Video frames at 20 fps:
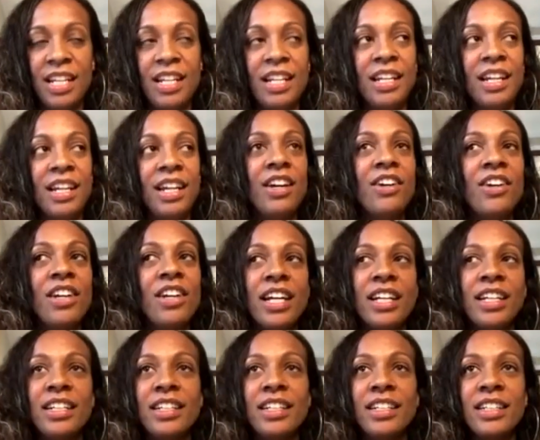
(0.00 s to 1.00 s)
Okay.
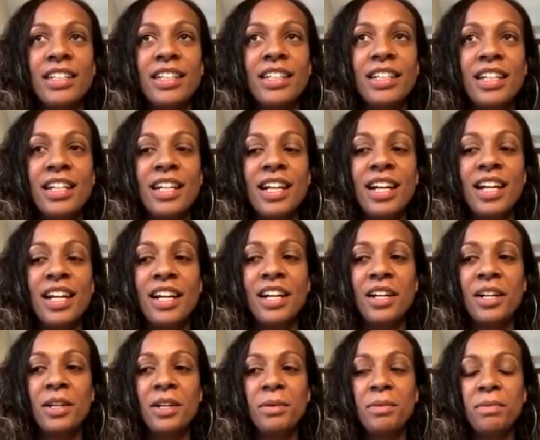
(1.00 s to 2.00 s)

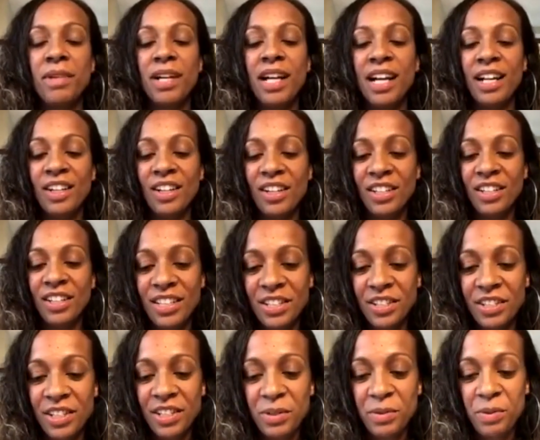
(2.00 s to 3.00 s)
Um, how long do you?
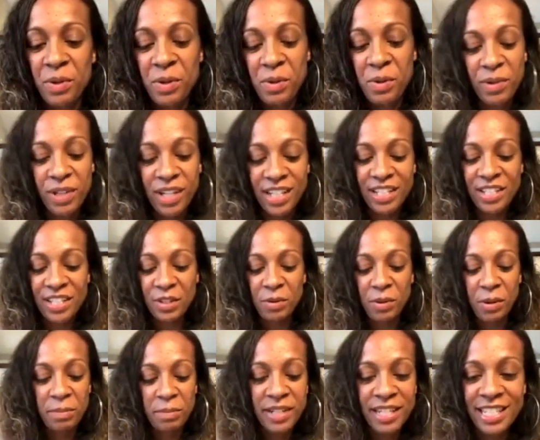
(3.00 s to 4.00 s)
What else do you want me
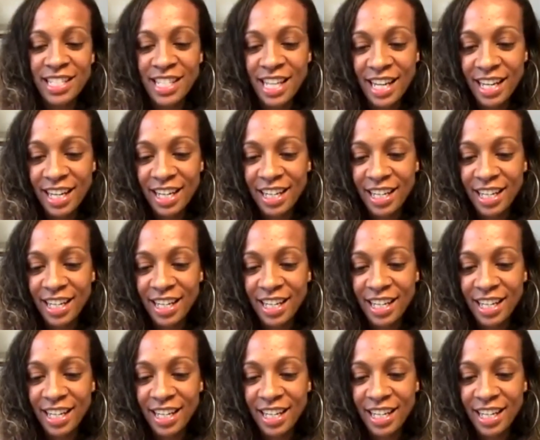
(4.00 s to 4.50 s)
to say in it?